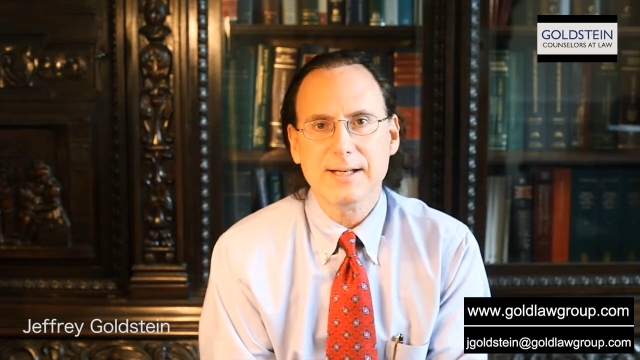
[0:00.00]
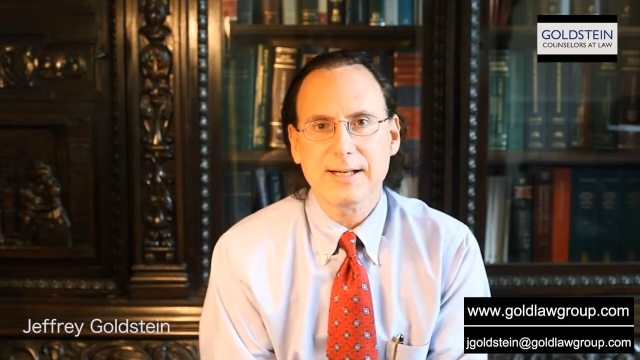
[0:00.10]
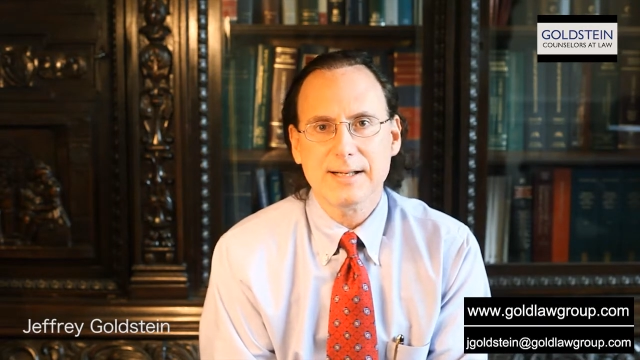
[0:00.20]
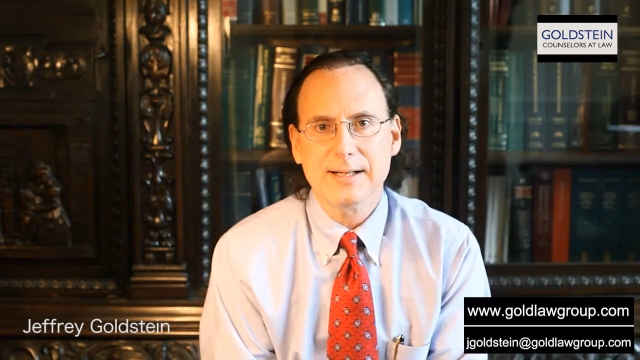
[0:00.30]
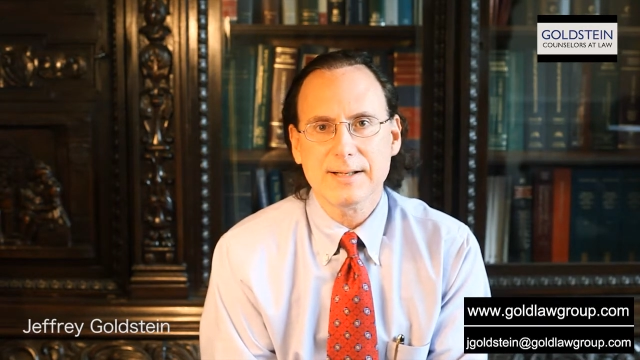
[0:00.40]

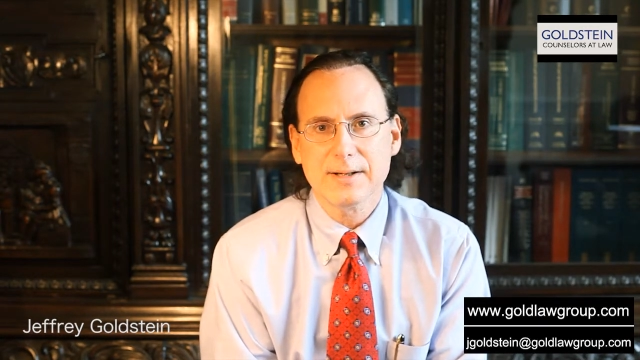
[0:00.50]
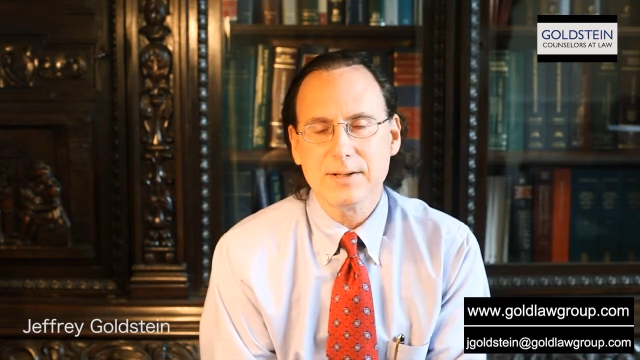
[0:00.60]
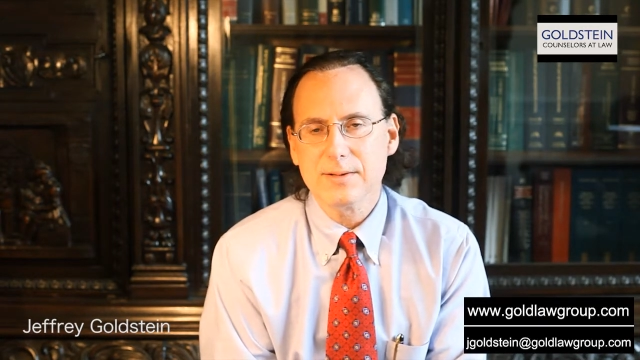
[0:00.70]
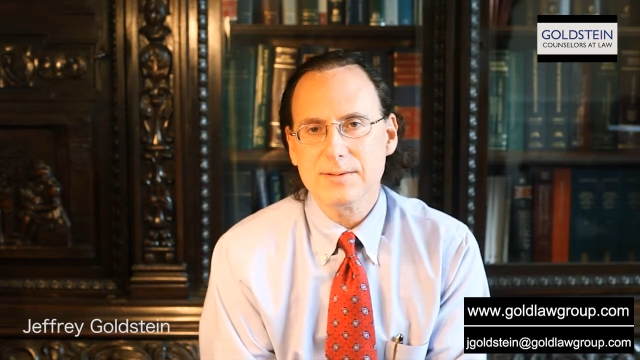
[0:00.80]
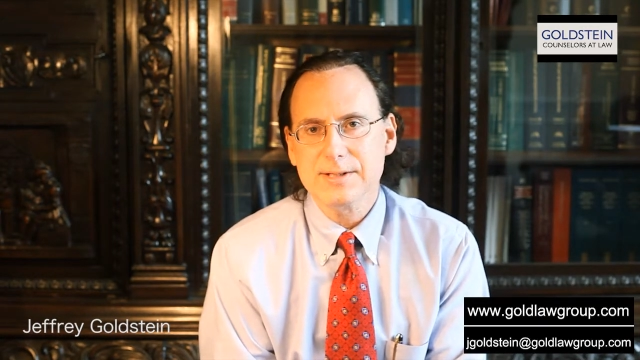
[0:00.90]
the
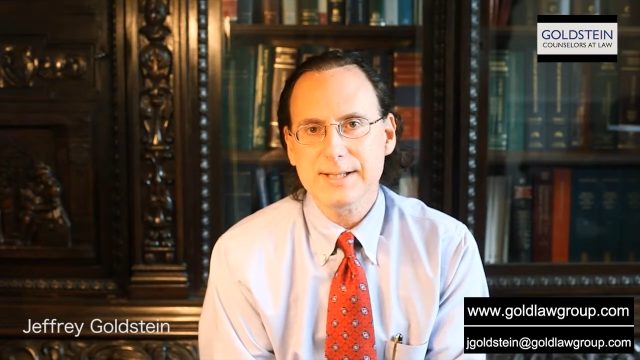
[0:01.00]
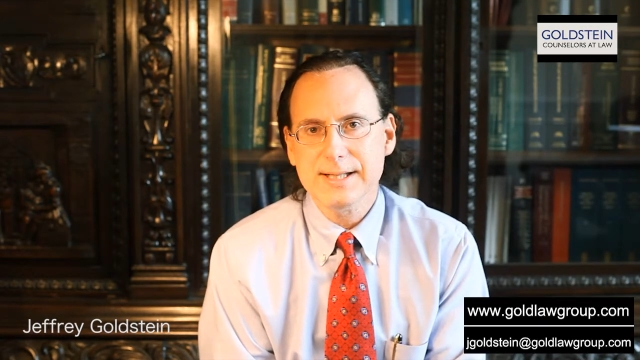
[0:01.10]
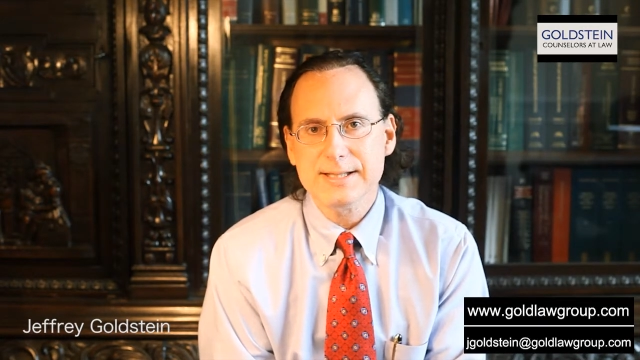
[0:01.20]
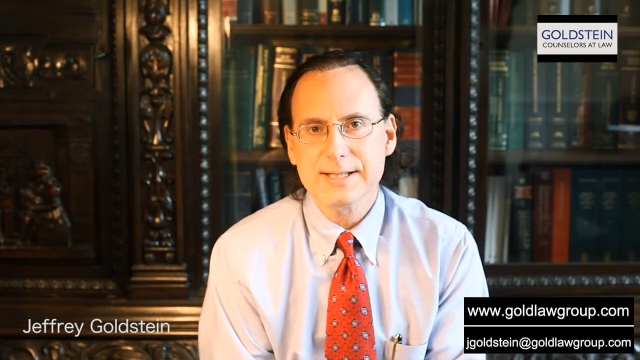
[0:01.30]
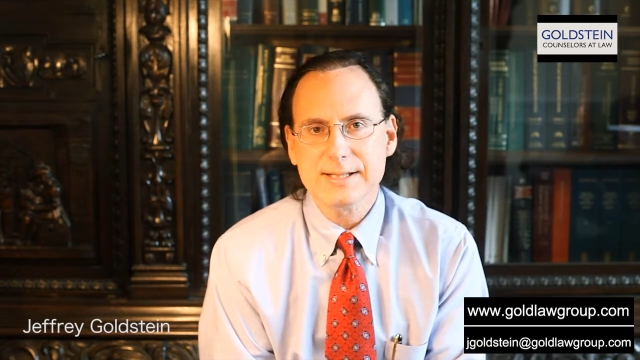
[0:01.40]

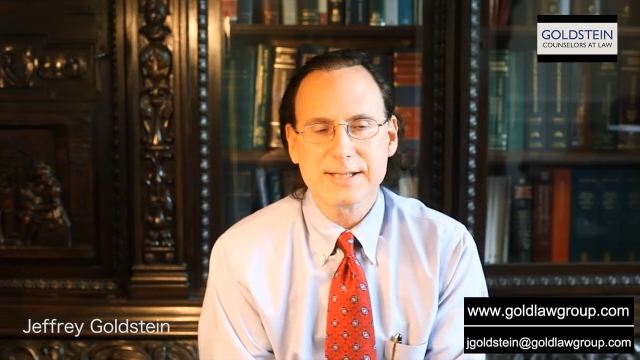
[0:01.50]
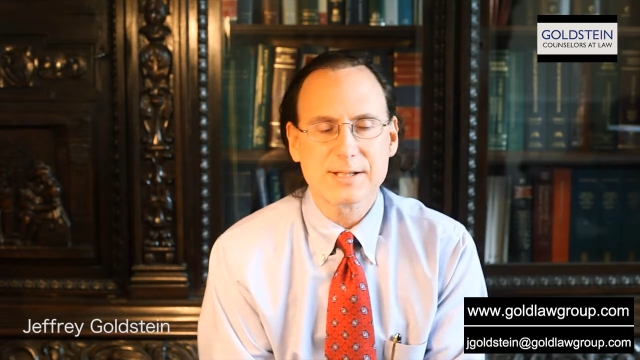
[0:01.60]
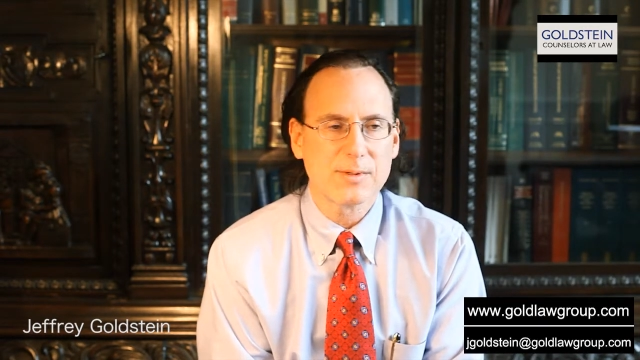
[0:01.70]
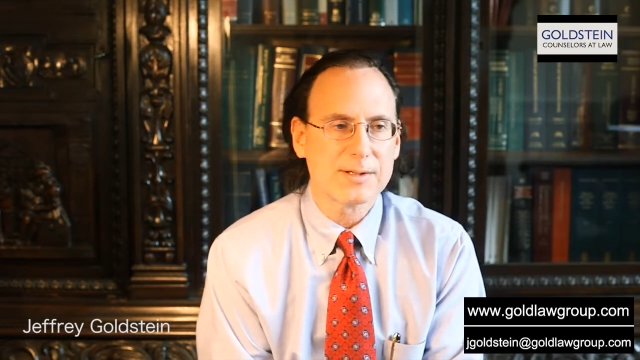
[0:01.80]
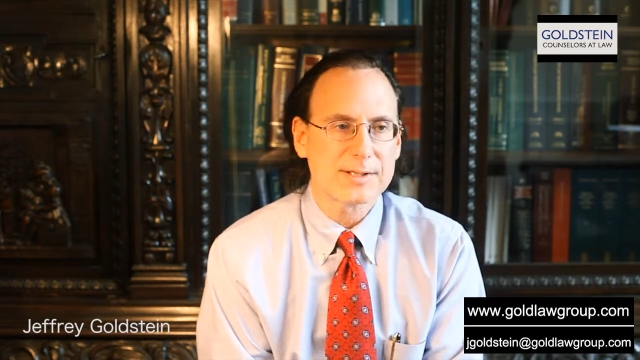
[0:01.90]
negotiations,
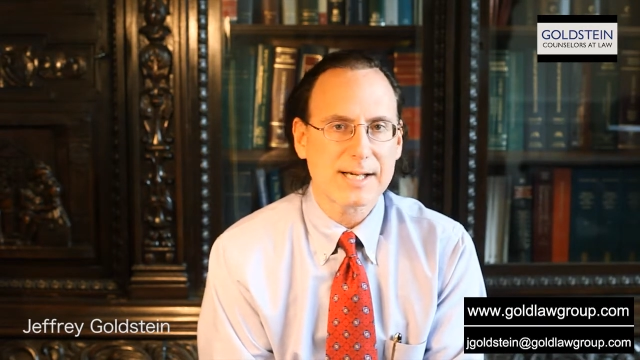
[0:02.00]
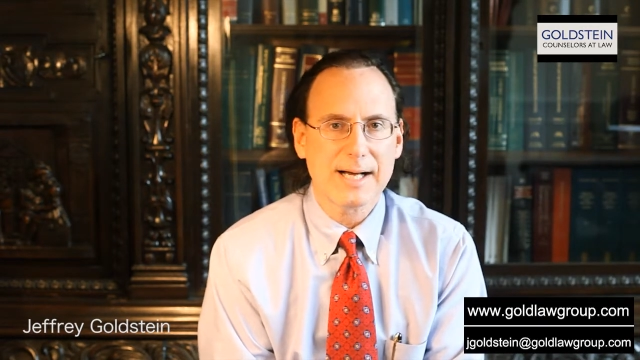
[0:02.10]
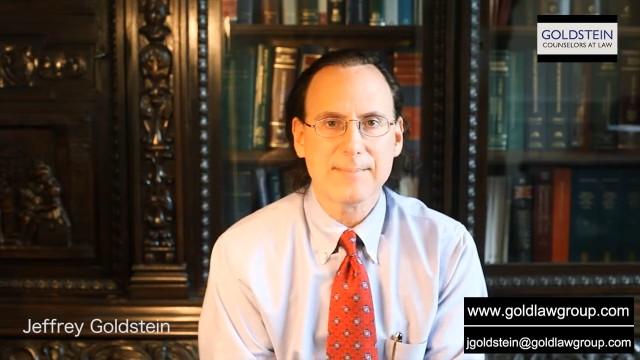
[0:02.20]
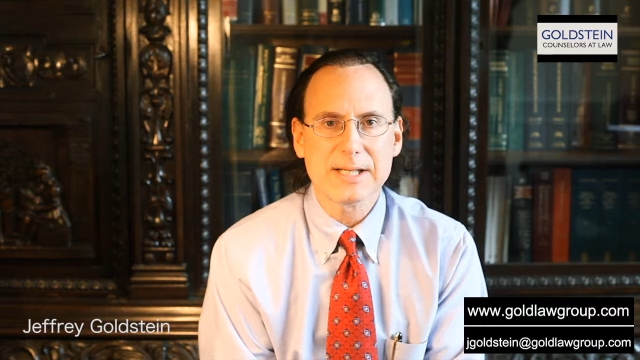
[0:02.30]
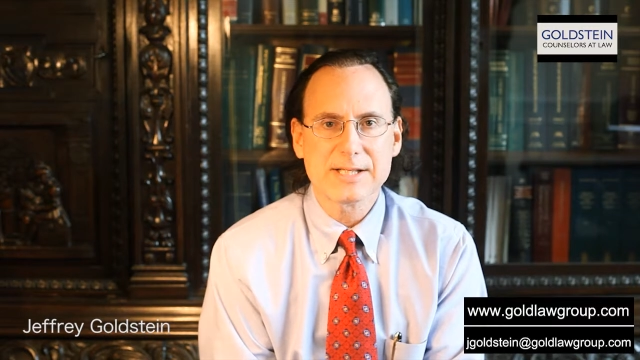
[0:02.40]
as well as
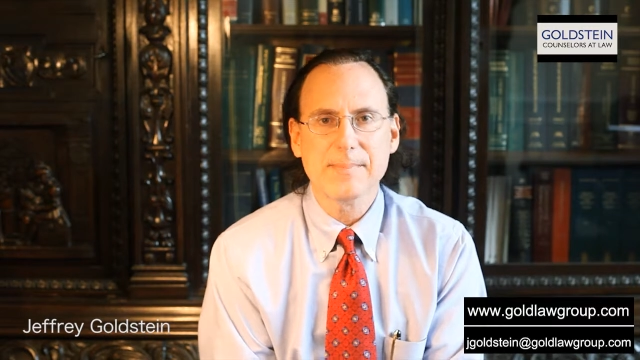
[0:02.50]
comments